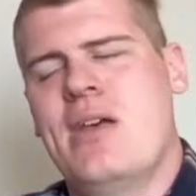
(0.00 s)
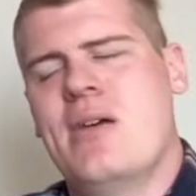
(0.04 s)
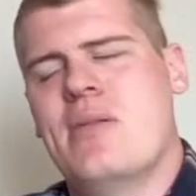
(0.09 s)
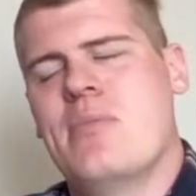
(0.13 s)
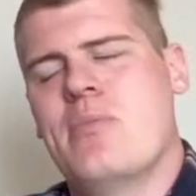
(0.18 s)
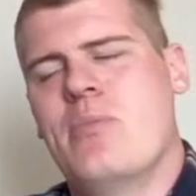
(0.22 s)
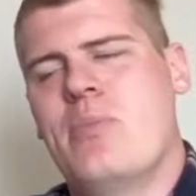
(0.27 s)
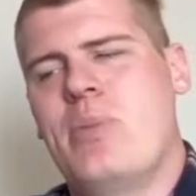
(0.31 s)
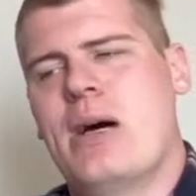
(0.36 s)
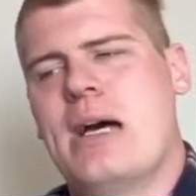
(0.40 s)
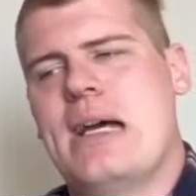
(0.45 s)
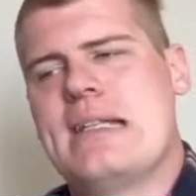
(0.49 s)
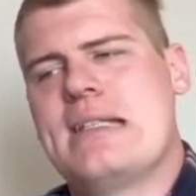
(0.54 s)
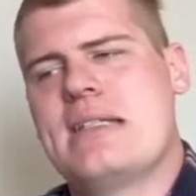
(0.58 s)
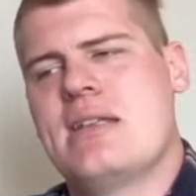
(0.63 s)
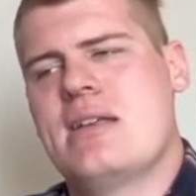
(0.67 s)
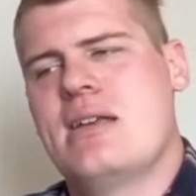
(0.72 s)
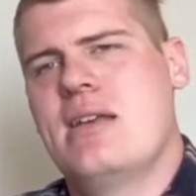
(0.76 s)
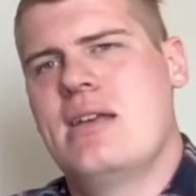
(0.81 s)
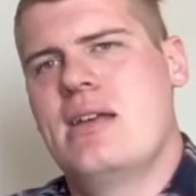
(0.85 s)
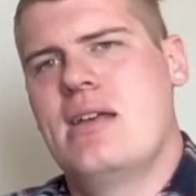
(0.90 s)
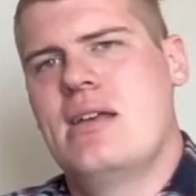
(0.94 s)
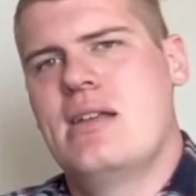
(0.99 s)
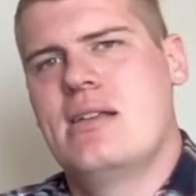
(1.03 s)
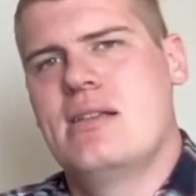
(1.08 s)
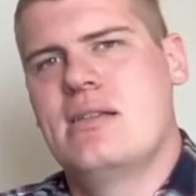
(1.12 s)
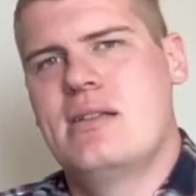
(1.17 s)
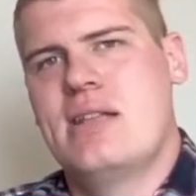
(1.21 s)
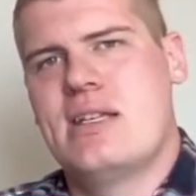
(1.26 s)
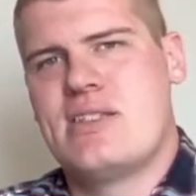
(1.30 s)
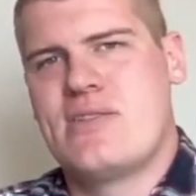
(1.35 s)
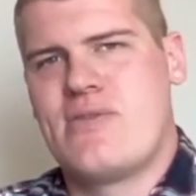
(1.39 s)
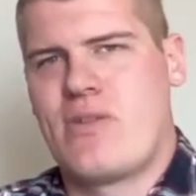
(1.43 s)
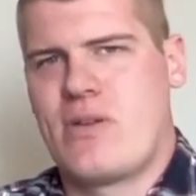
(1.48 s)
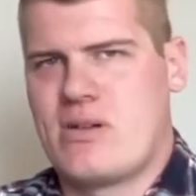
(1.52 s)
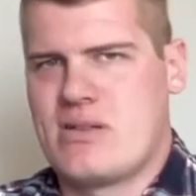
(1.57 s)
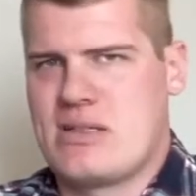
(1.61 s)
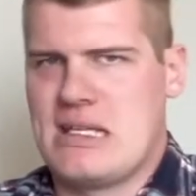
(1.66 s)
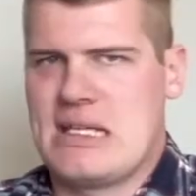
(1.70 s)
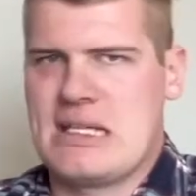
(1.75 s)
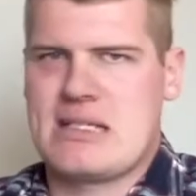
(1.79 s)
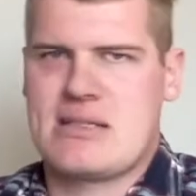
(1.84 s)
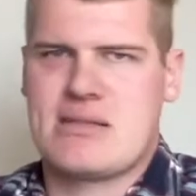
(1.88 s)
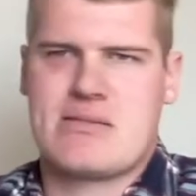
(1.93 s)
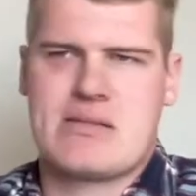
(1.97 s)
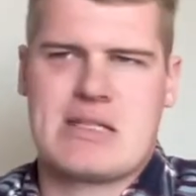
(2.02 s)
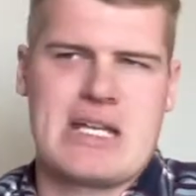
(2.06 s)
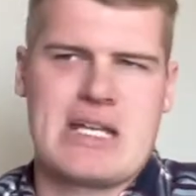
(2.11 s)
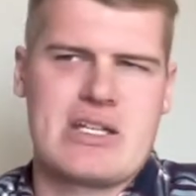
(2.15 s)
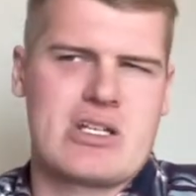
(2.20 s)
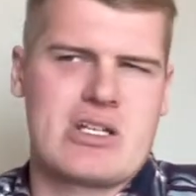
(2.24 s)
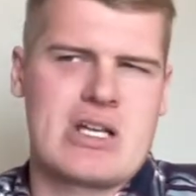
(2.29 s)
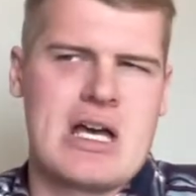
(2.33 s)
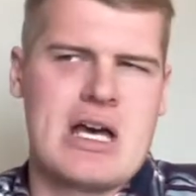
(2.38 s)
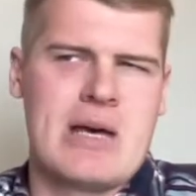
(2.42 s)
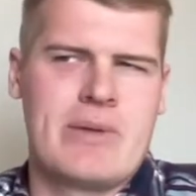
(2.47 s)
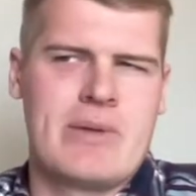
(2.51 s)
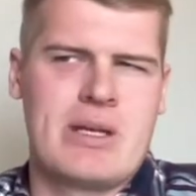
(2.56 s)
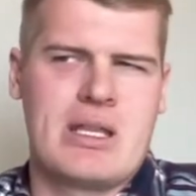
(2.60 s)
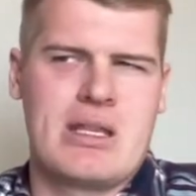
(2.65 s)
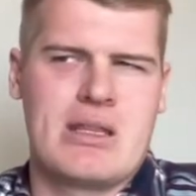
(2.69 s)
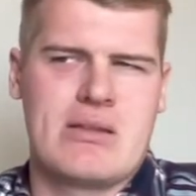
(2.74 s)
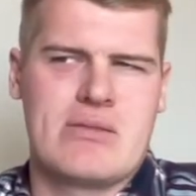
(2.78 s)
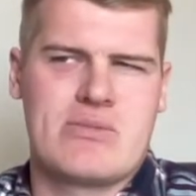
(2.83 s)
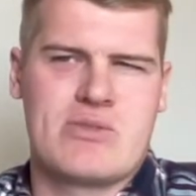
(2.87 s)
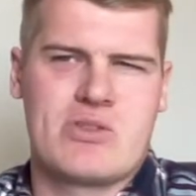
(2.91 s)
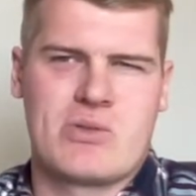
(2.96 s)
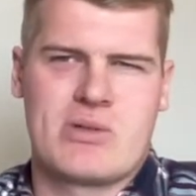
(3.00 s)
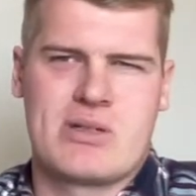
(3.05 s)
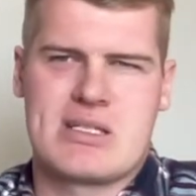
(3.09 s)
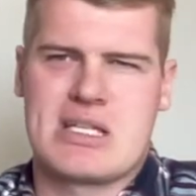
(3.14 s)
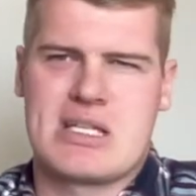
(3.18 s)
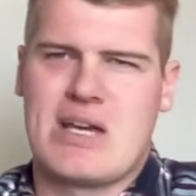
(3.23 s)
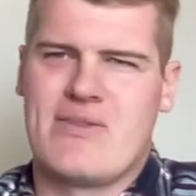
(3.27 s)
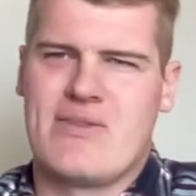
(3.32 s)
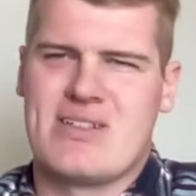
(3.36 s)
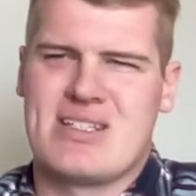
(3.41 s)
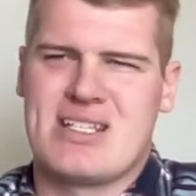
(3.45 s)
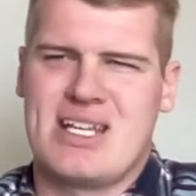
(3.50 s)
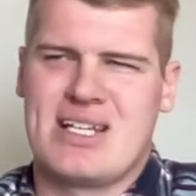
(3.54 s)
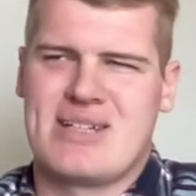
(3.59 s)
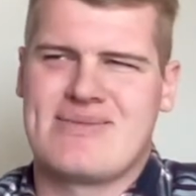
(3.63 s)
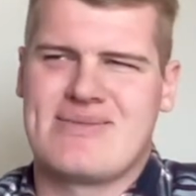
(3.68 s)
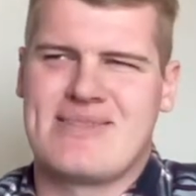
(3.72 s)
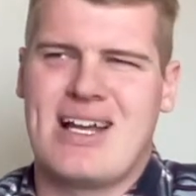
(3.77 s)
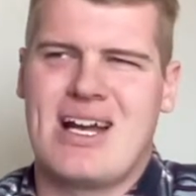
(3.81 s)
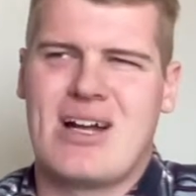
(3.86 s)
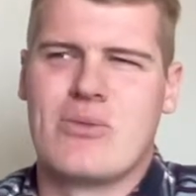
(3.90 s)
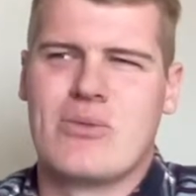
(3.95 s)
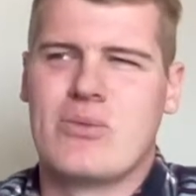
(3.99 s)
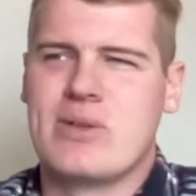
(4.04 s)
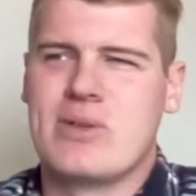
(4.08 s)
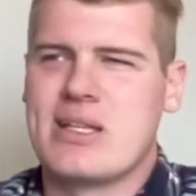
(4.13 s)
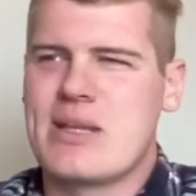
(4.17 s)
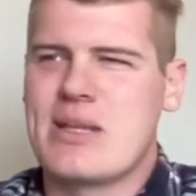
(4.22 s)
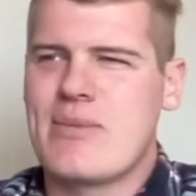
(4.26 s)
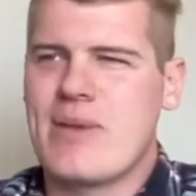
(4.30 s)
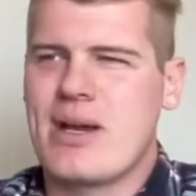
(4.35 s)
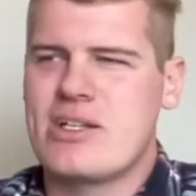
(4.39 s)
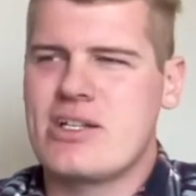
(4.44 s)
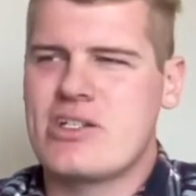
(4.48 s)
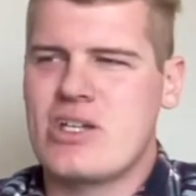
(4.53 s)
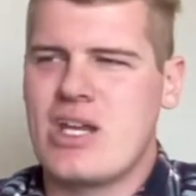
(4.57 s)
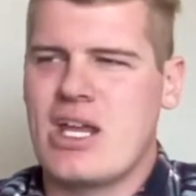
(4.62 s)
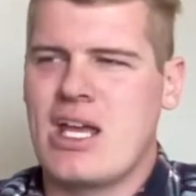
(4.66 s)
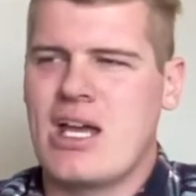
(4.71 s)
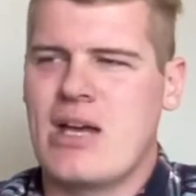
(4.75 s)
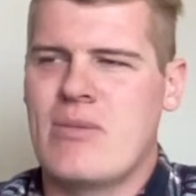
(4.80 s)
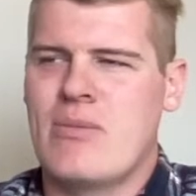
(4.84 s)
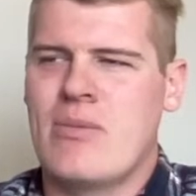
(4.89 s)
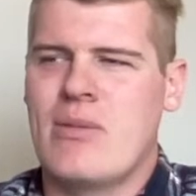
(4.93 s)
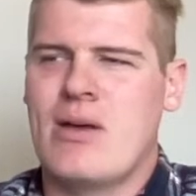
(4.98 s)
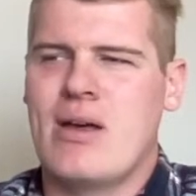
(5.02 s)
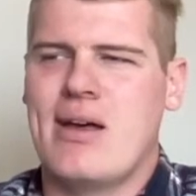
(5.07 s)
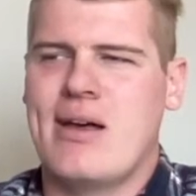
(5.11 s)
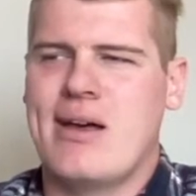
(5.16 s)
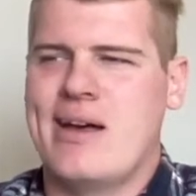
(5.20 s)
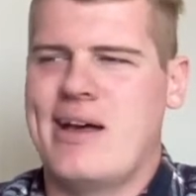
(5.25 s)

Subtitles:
But as far as like sketch comedy sort of stuff is like not really my jam.